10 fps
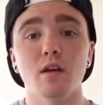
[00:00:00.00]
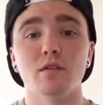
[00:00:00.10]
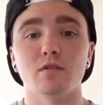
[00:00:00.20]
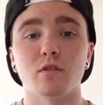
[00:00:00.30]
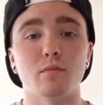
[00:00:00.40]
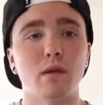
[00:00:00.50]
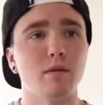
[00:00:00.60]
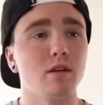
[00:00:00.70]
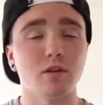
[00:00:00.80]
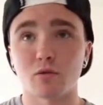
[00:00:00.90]
So
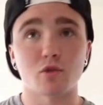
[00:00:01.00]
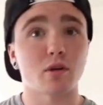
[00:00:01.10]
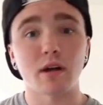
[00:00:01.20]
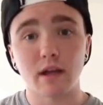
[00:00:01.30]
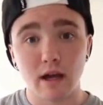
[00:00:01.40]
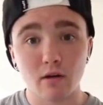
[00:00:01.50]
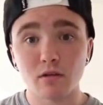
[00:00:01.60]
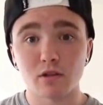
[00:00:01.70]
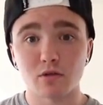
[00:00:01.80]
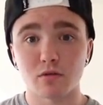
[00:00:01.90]
maybe try out
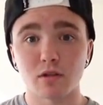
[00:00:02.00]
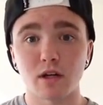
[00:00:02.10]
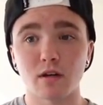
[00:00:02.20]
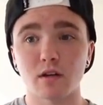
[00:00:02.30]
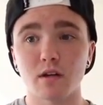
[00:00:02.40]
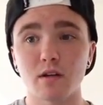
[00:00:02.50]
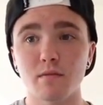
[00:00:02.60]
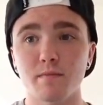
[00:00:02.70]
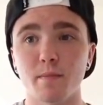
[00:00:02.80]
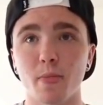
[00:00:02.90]
a shorter haircut,
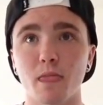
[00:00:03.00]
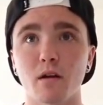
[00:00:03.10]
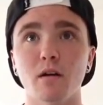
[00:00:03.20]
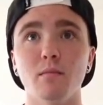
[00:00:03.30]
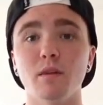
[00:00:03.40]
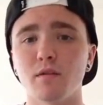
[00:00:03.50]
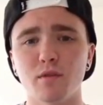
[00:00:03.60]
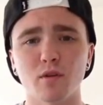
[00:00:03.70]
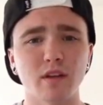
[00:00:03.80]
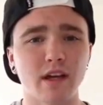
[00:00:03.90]
and if you
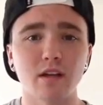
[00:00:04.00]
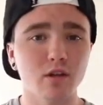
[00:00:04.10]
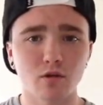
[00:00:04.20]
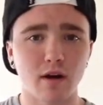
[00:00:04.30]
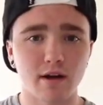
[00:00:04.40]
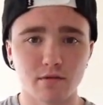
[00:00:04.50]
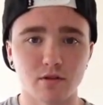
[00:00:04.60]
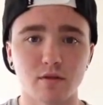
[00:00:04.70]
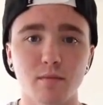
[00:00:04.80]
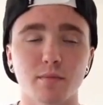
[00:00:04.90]
don't like it, you don't have to
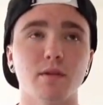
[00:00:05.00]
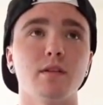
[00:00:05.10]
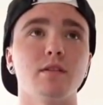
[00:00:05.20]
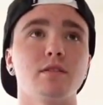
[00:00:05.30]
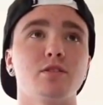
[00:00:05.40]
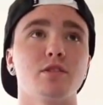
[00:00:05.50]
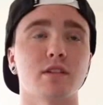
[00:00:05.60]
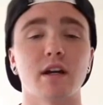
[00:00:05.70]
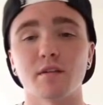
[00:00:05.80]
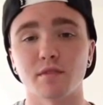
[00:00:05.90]
do it. But this is just
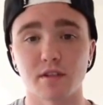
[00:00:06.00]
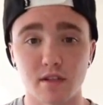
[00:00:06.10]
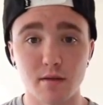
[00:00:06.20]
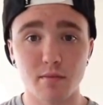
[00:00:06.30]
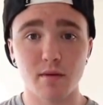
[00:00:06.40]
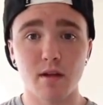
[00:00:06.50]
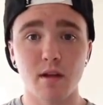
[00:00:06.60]
kind of a tip